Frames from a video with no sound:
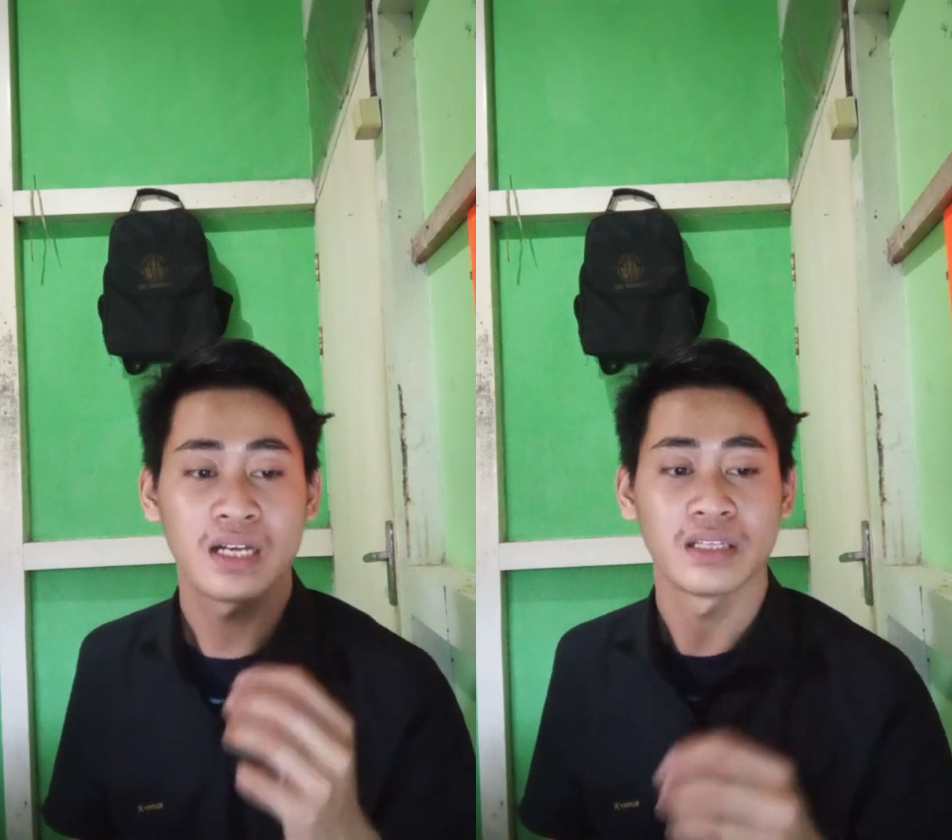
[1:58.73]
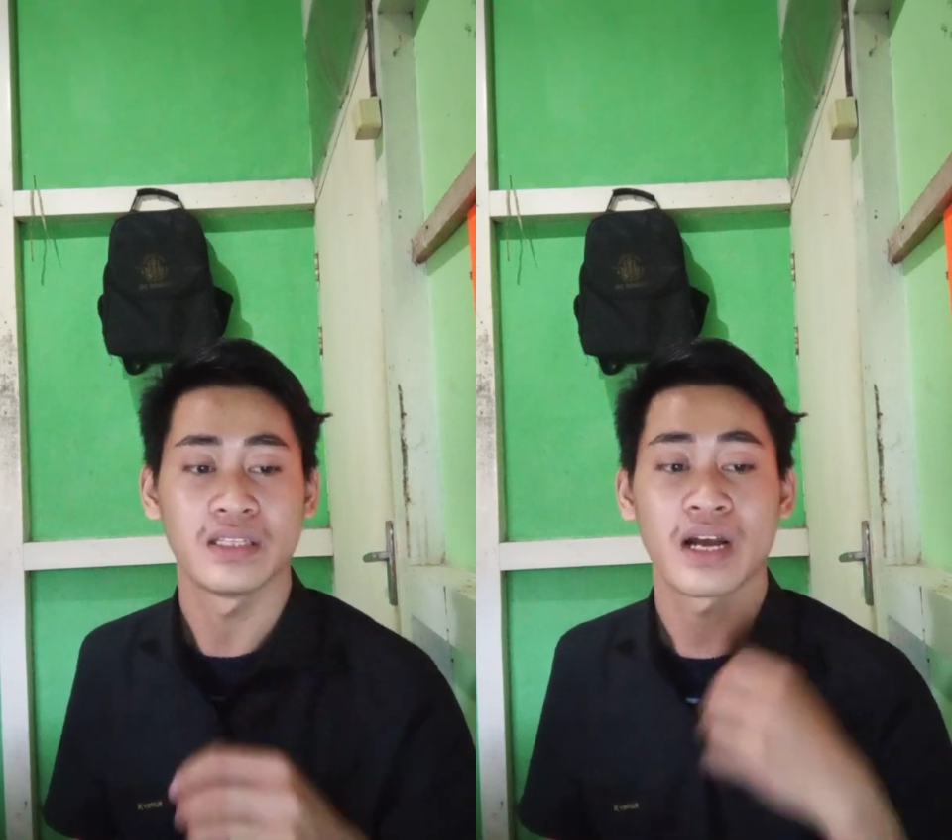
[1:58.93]

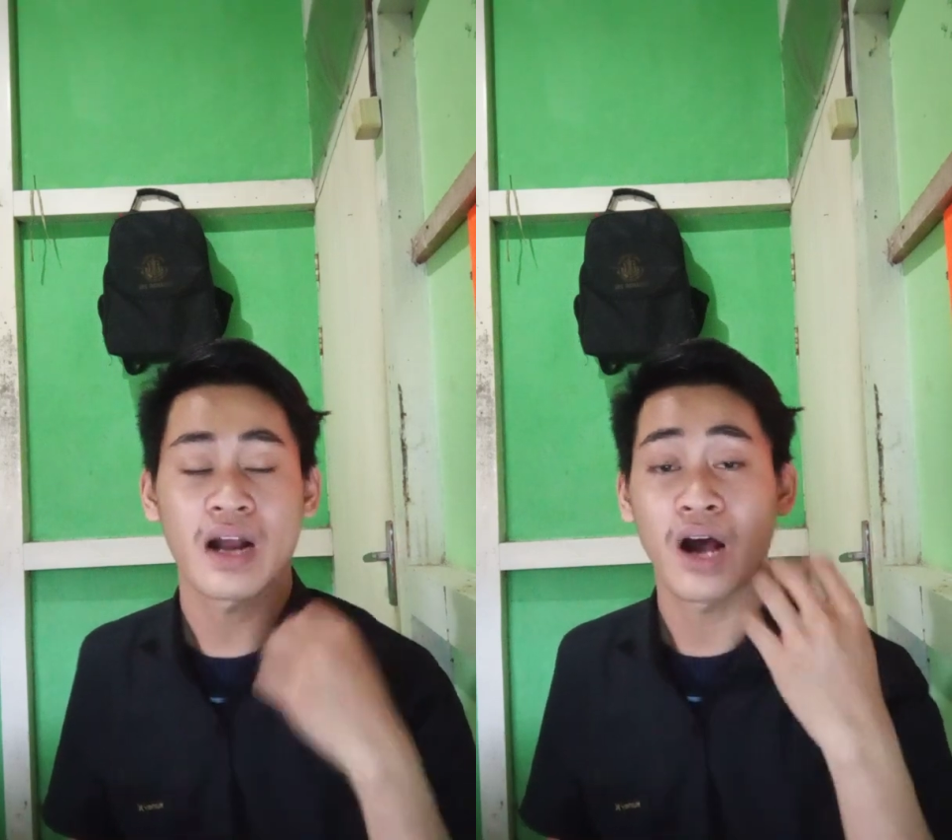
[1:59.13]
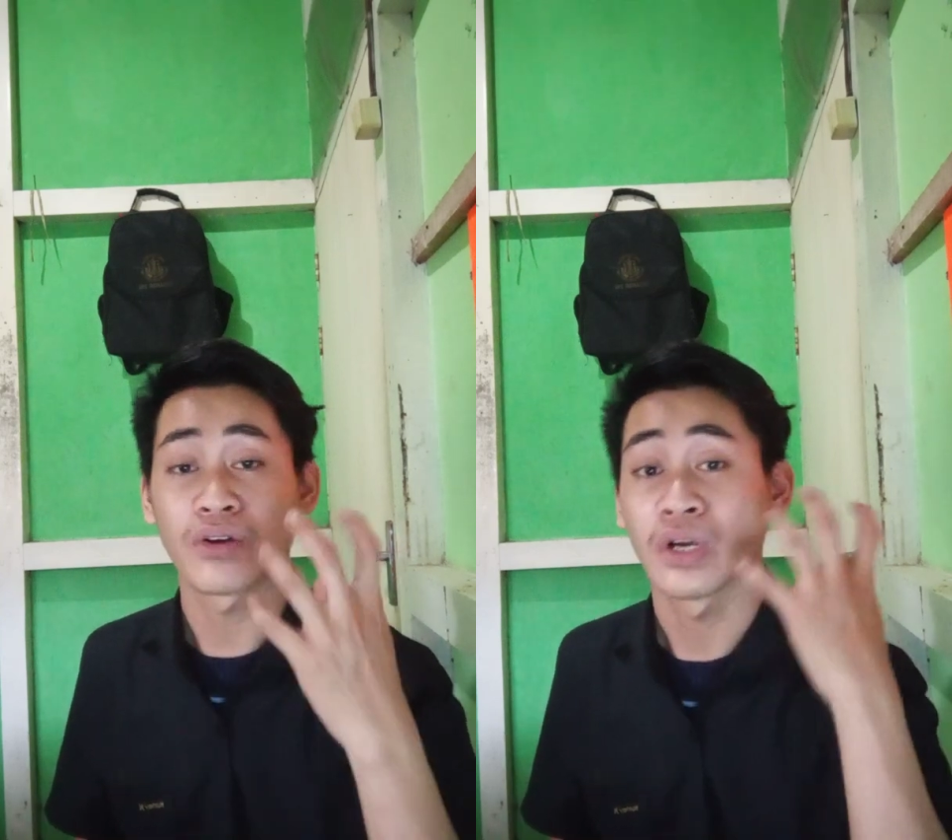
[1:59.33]
their
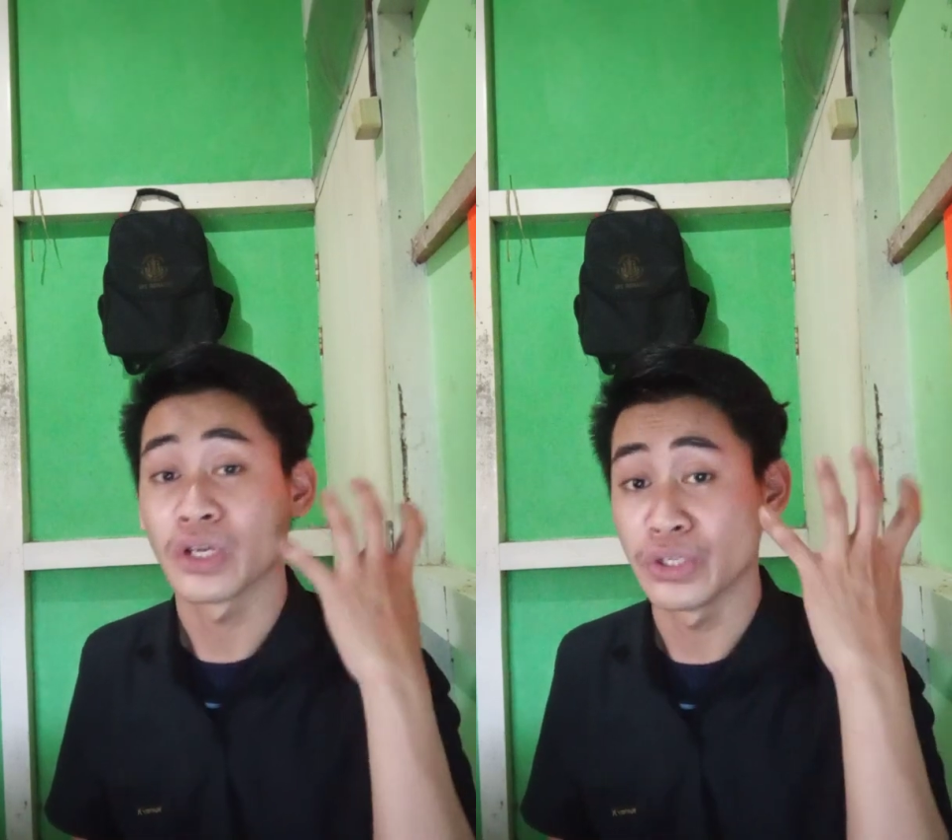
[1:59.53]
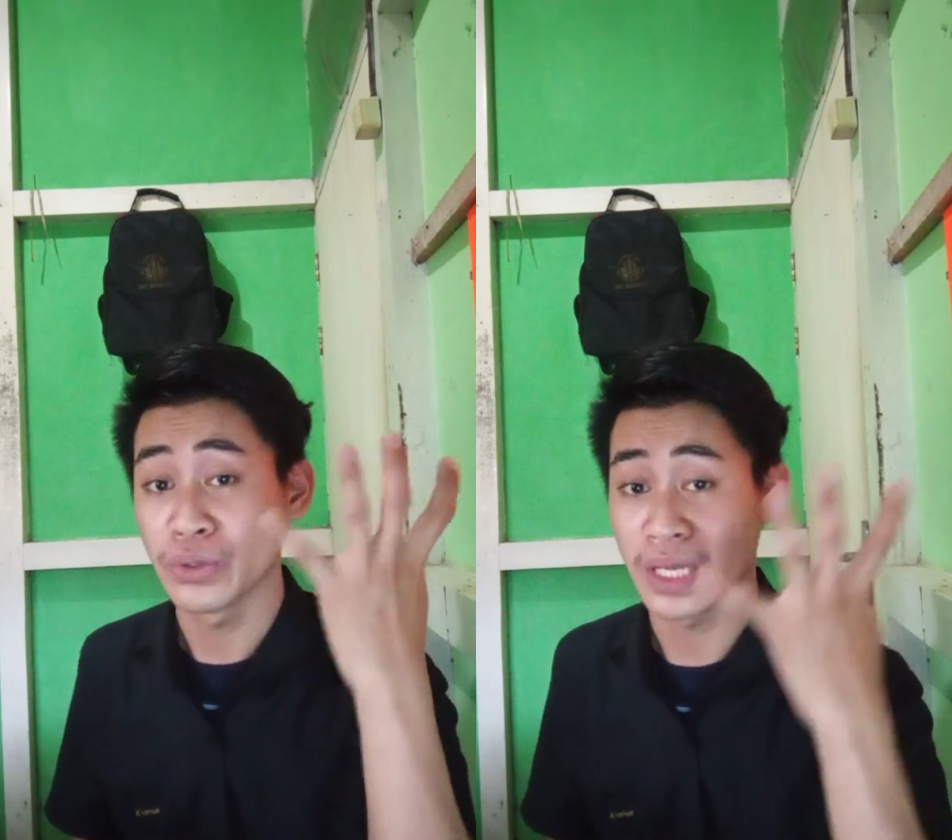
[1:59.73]
own
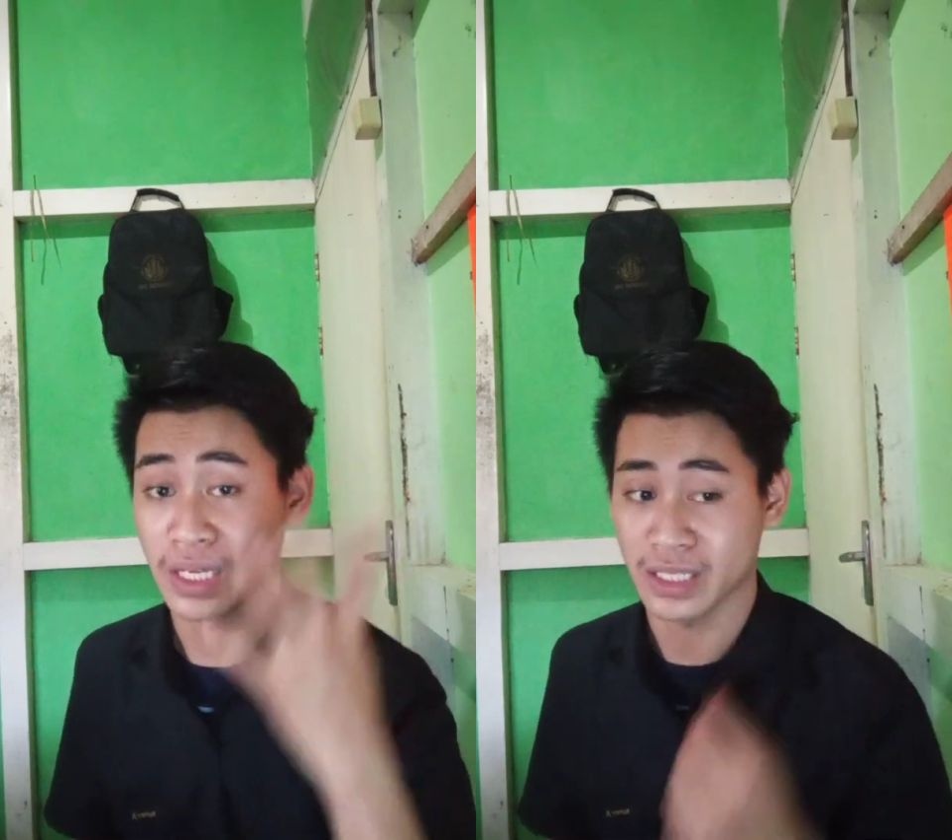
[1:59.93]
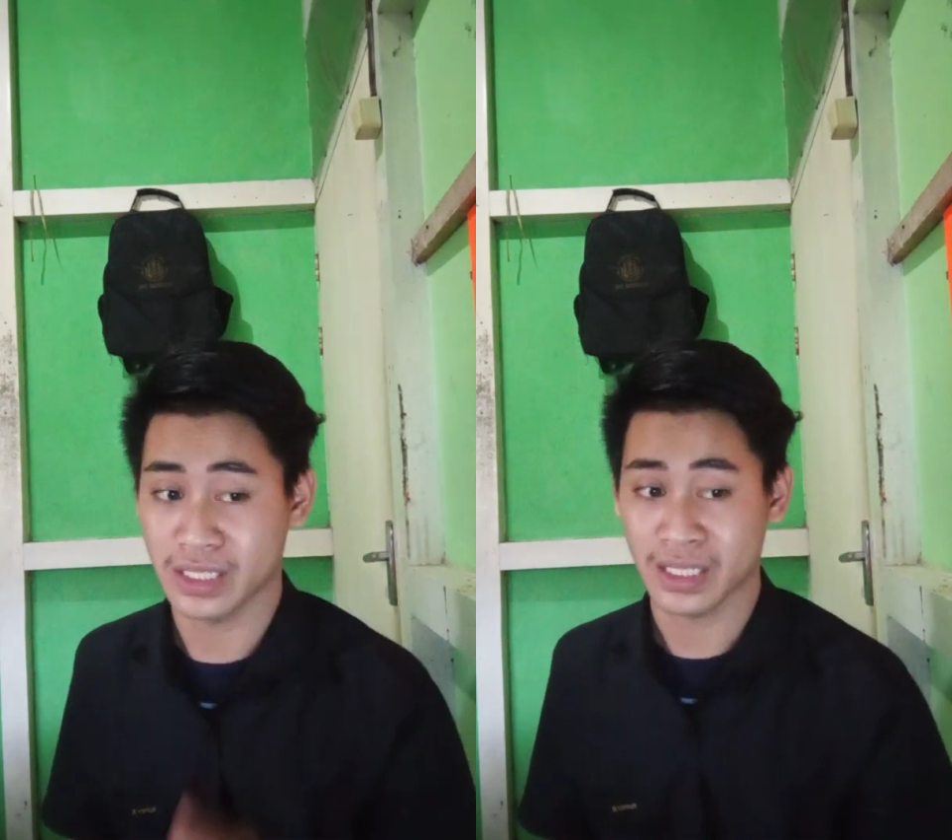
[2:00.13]

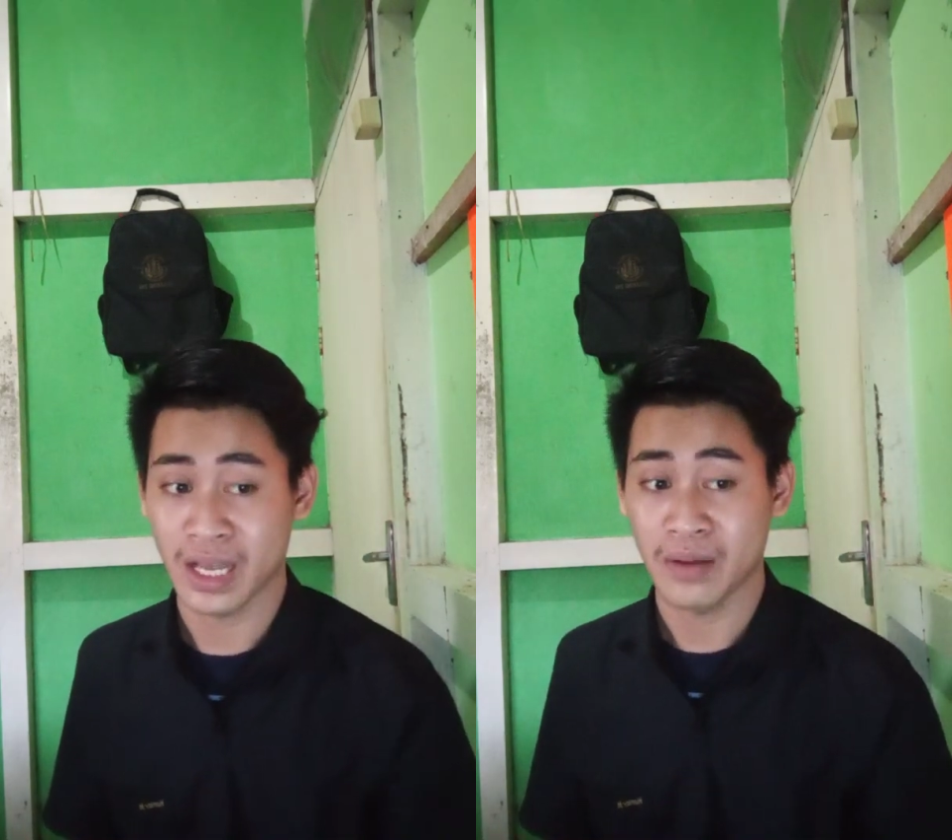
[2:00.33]
uniques